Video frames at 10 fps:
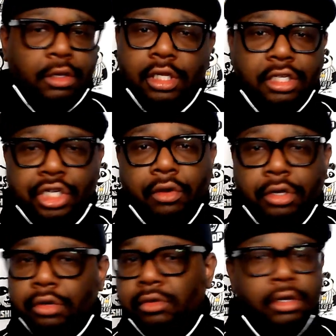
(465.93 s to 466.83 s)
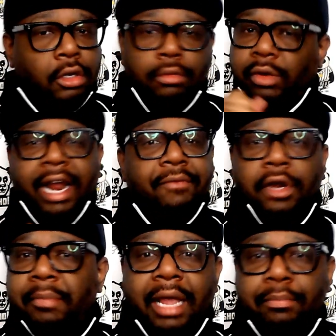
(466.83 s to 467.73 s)
Njoku. Whatever
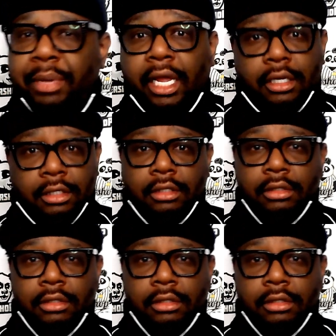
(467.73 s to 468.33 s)
it may be.